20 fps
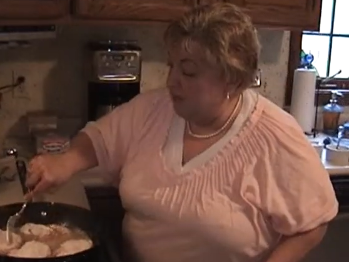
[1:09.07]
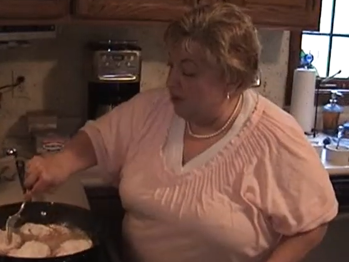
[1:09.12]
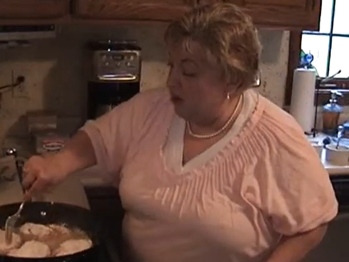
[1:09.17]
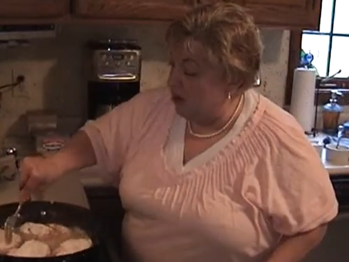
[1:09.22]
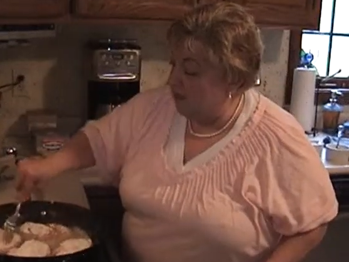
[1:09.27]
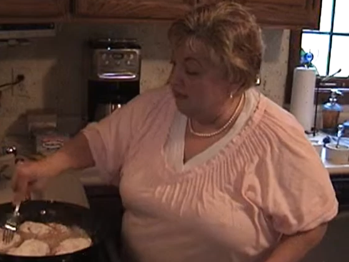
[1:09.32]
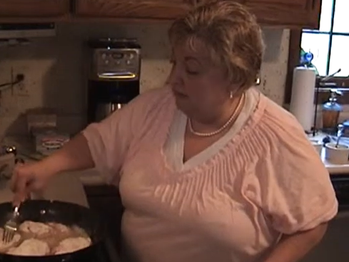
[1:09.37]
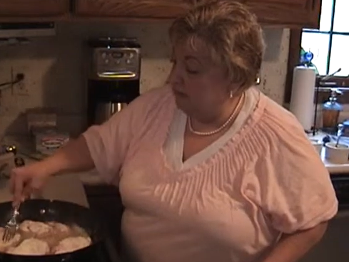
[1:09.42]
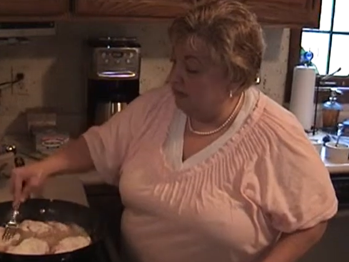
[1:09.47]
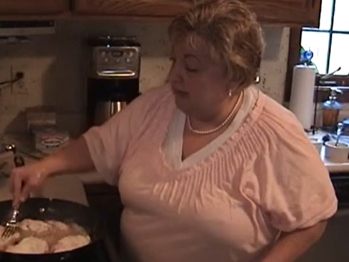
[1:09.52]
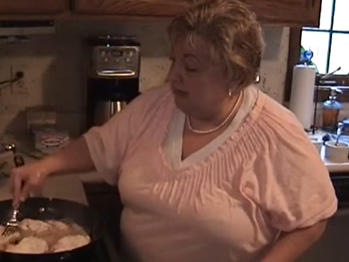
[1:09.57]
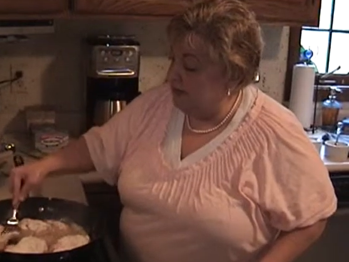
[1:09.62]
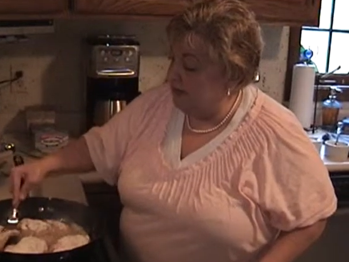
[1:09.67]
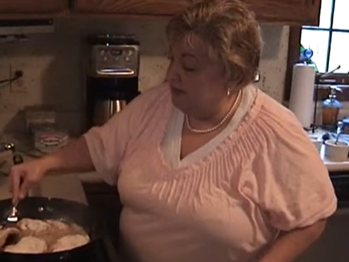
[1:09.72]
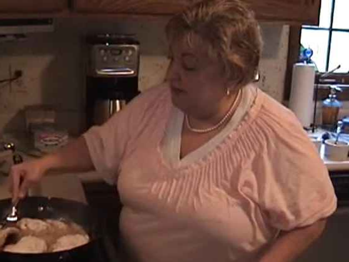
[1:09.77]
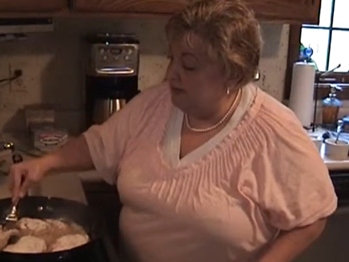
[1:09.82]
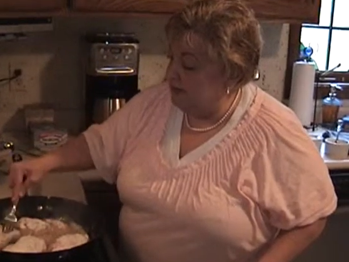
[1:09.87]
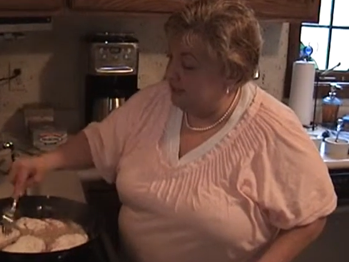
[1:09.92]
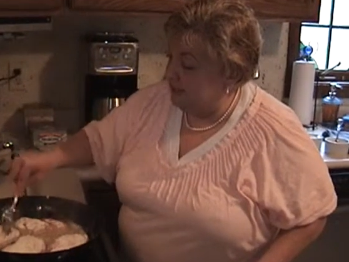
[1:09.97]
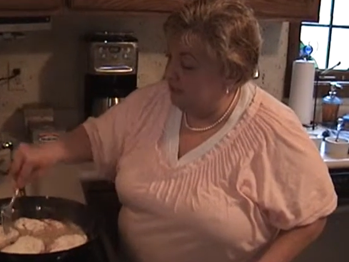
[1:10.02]
them all
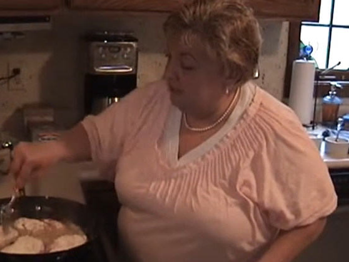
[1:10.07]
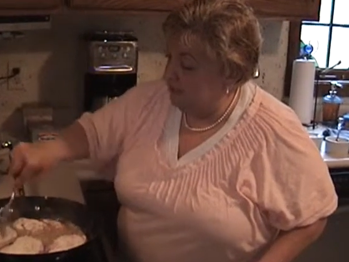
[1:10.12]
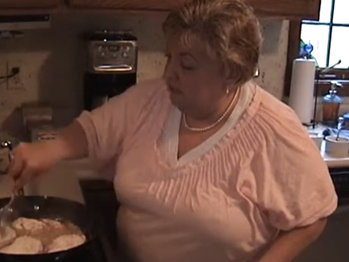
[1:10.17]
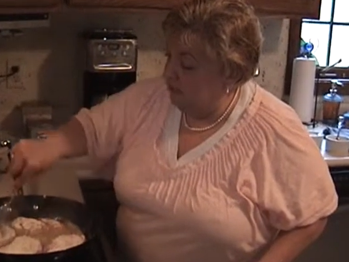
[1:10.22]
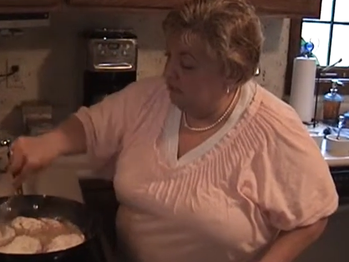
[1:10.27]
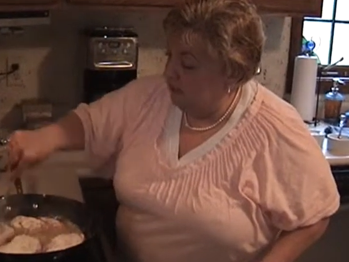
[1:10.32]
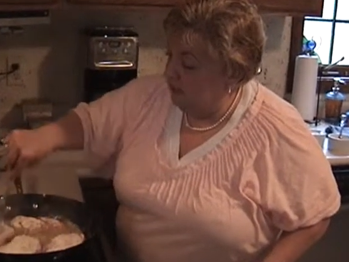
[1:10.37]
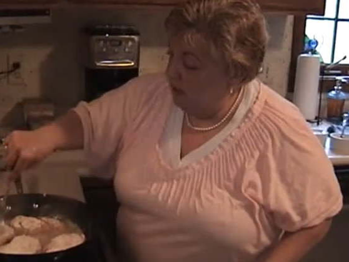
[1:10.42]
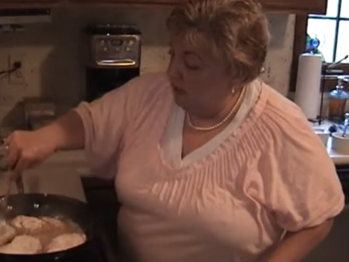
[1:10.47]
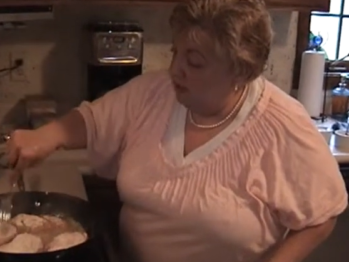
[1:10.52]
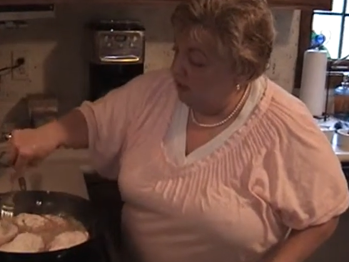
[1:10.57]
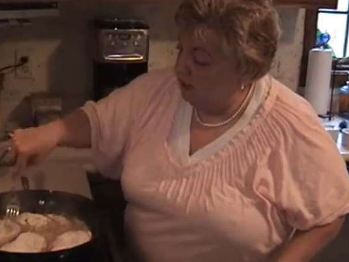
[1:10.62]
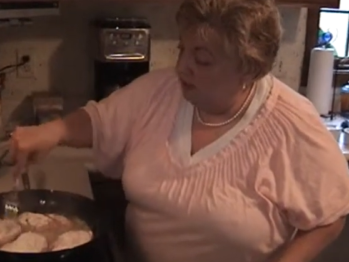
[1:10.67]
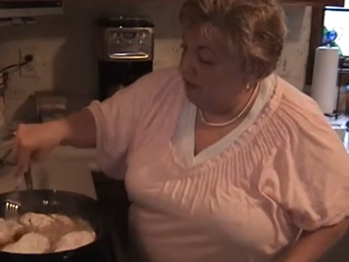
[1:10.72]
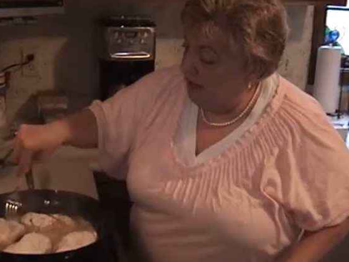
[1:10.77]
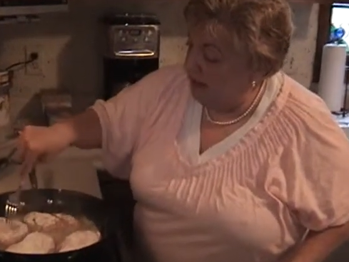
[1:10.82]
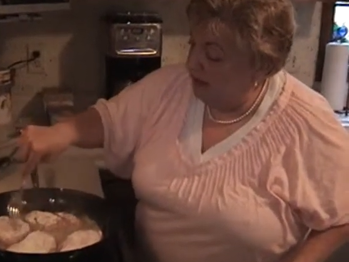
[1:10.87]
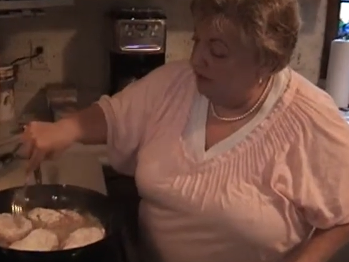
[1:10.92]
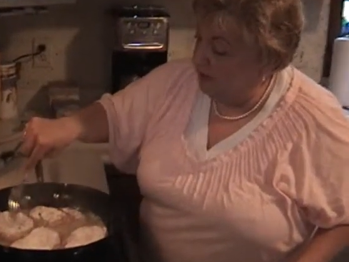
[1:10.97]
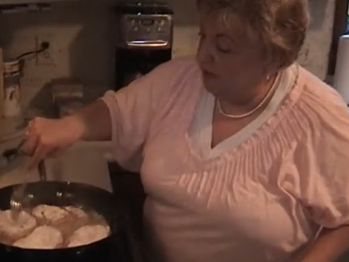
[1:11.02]
nice and
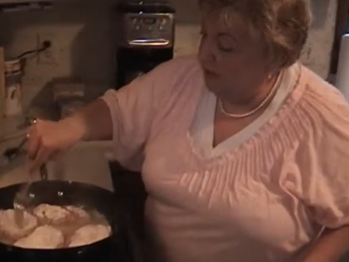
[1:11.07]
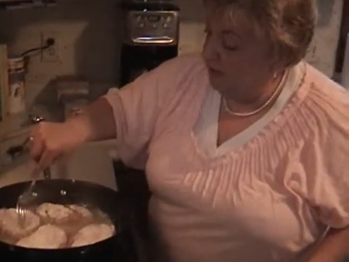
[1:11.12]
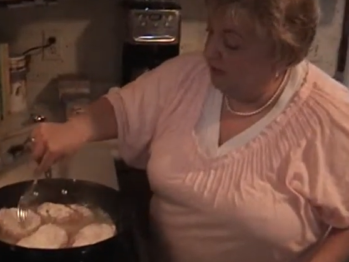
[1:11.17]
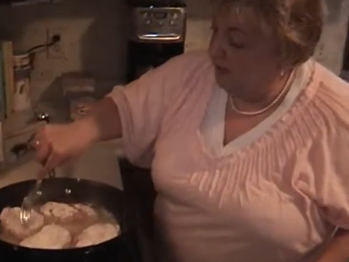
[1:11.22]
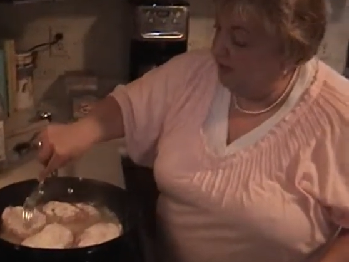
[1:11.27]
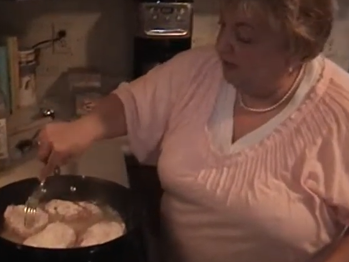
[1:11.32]
browning